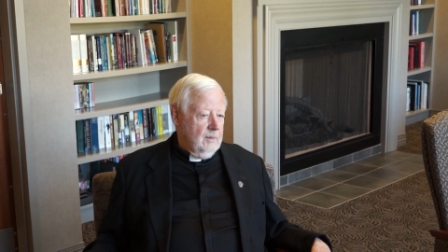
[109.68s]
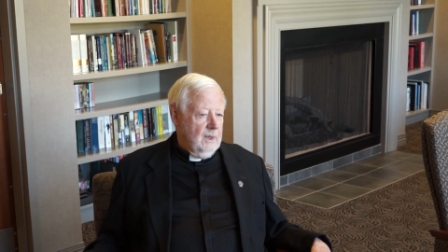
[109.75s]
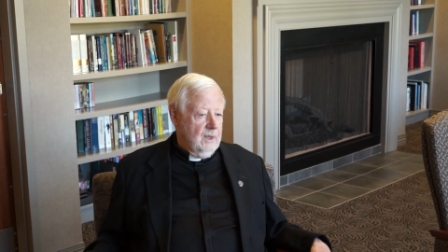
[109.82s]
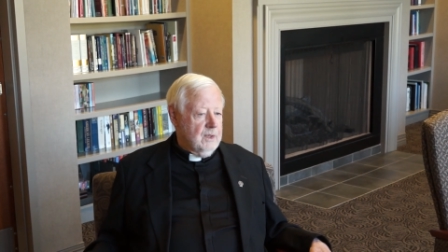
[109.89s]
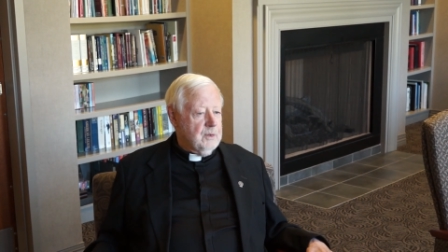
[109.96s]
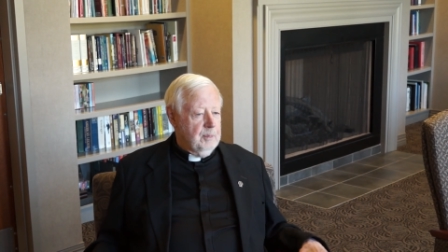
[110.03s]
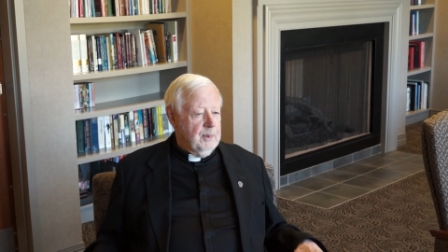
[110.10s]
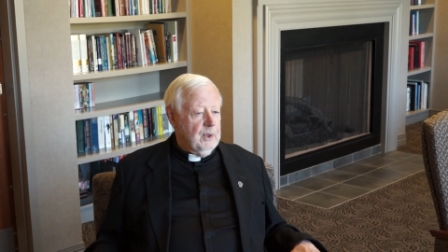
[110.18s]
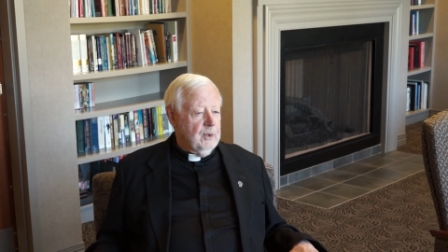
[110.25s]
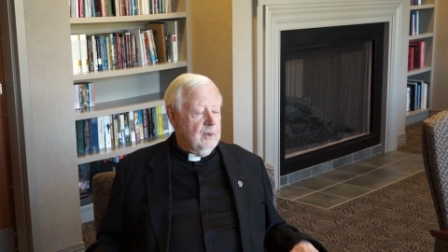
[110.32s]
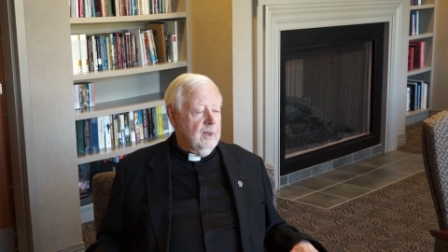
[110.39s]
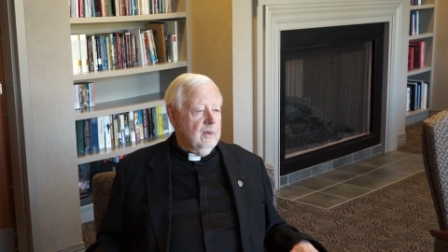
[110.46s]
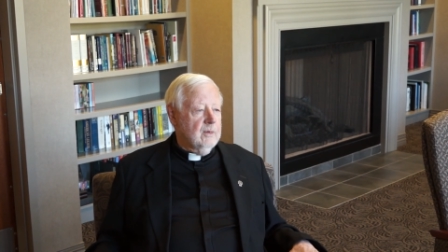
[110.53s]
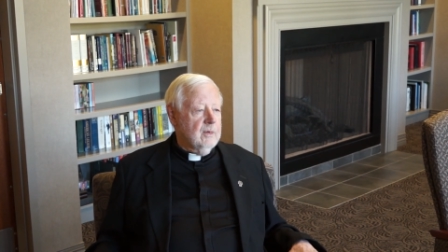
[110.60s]

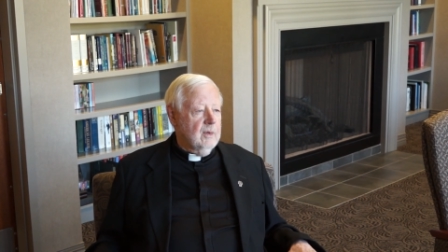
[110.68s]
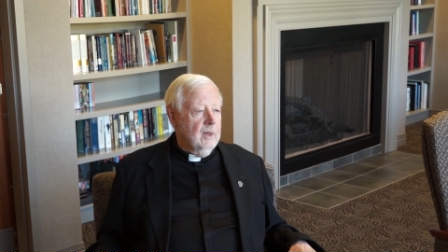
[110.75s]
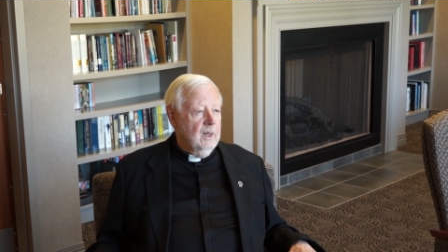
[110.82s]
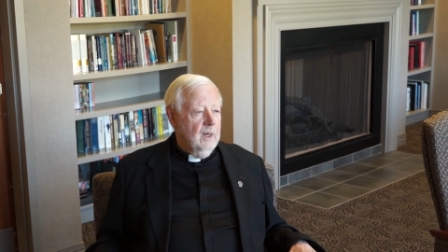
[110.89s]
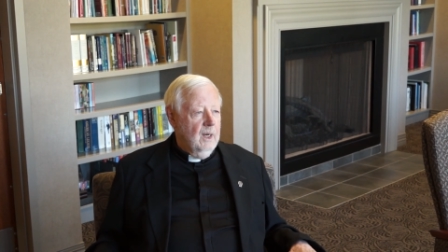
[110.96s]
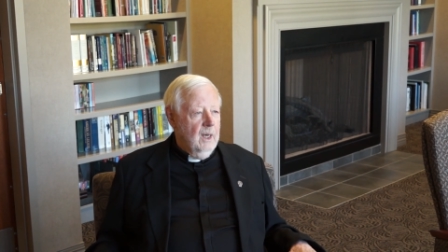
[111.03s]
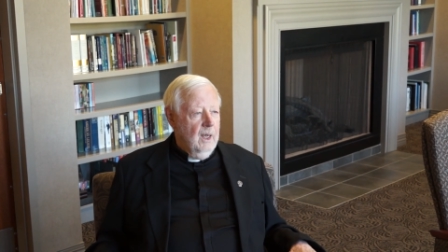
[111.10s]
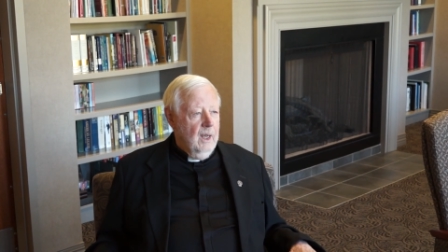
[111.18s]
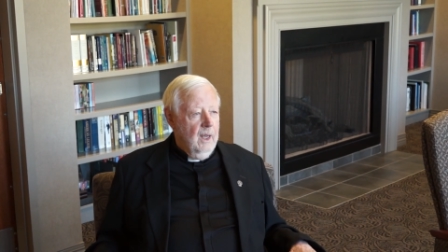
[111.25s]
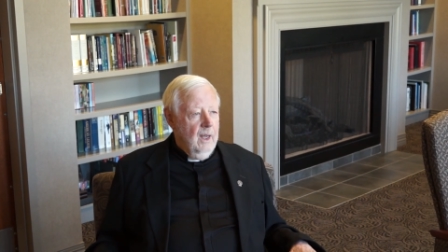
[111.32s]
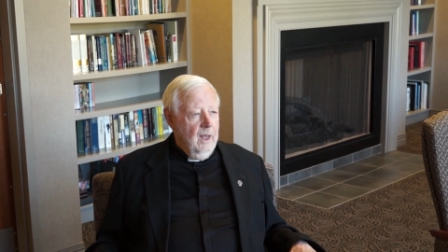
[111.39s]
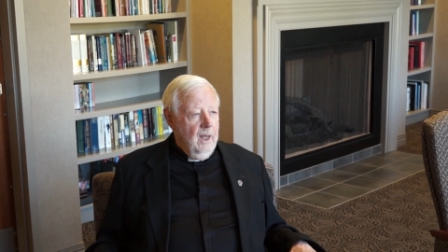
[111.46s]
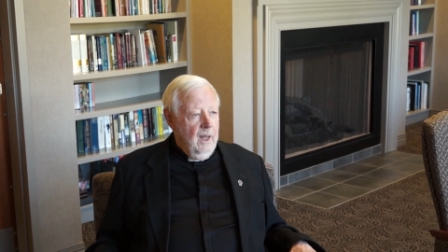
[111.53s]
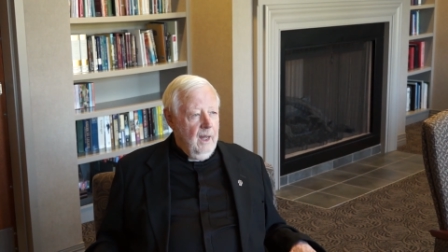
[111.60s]
experience.
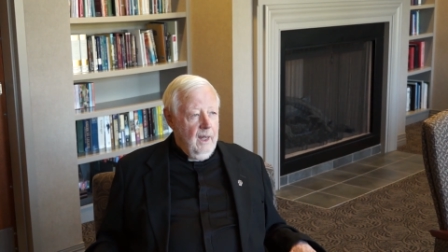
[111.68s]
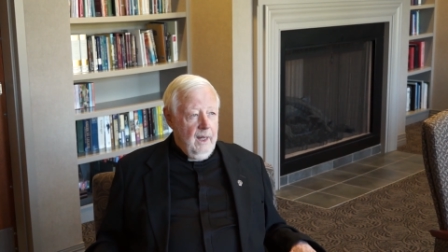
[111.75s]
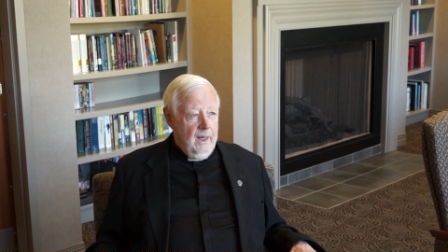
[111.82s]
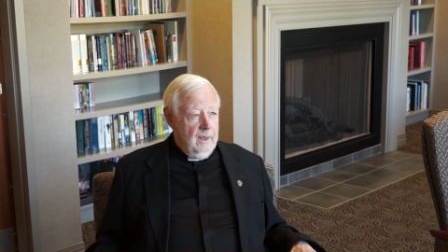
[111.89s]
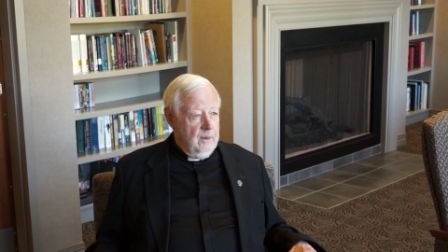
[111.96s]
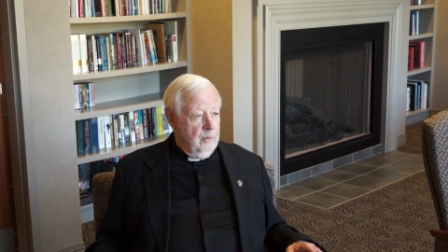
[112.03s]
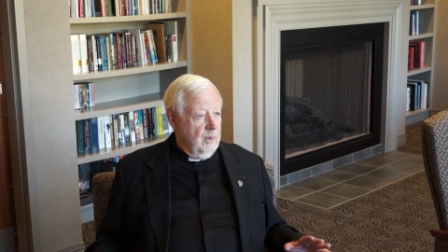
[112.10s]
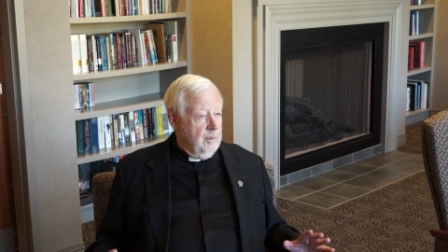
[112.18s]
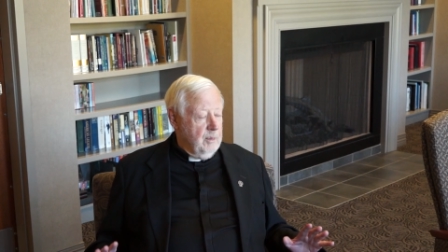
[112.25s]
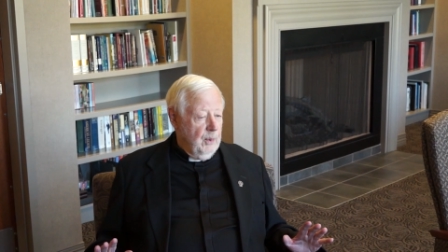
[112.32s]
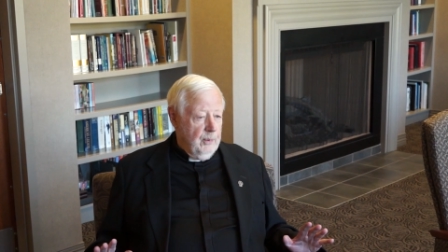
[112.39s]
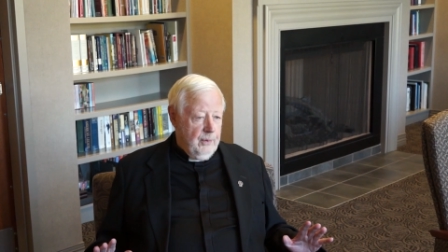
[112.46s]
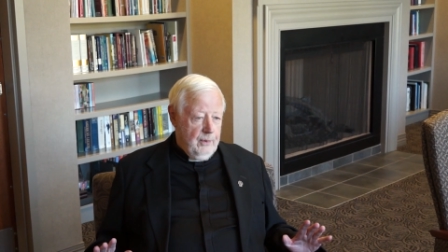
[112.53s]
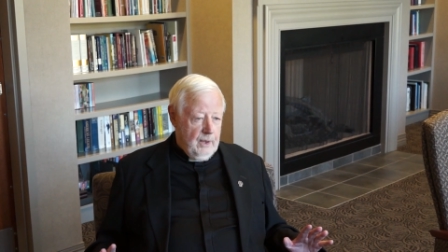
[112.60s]
And we
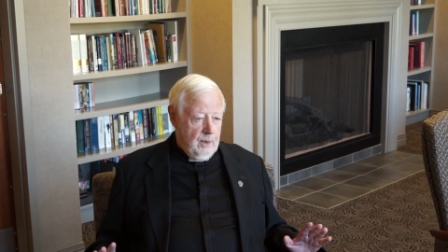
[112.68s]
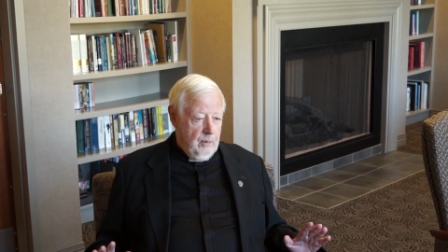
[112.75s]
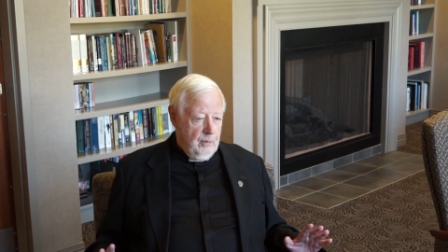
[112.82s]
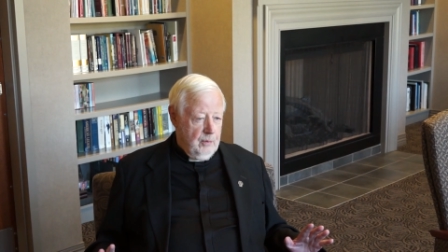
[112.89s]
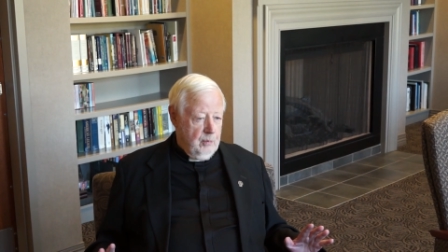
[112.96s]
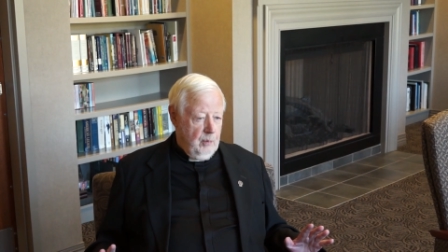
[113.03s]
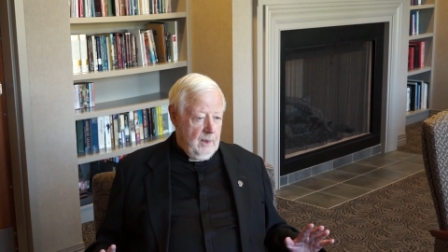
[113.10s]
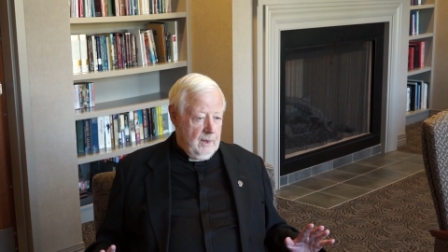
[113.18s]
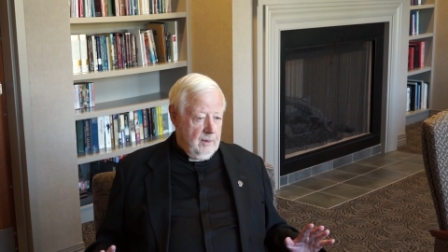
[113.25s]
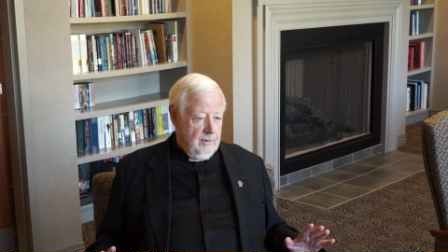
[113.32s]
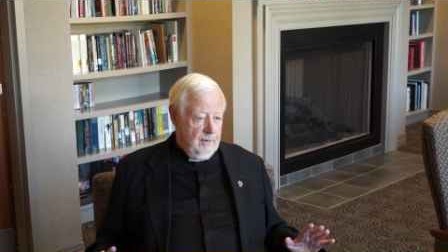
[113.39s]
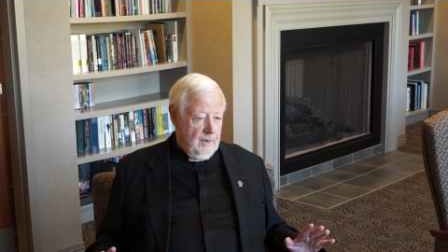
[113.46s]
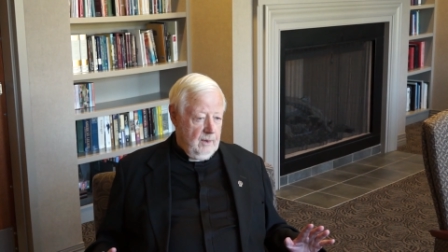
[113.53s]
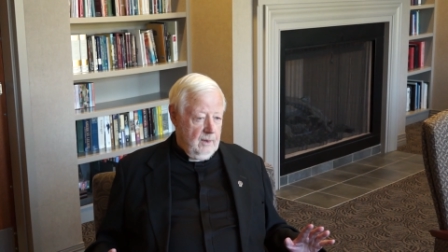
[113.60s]
both thought it was
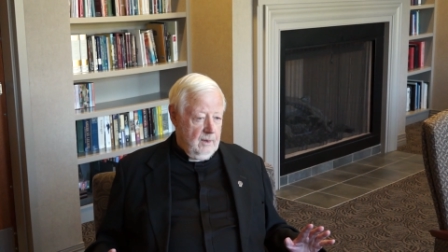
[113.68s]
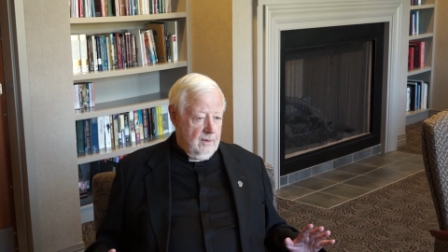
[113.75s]
wonderful.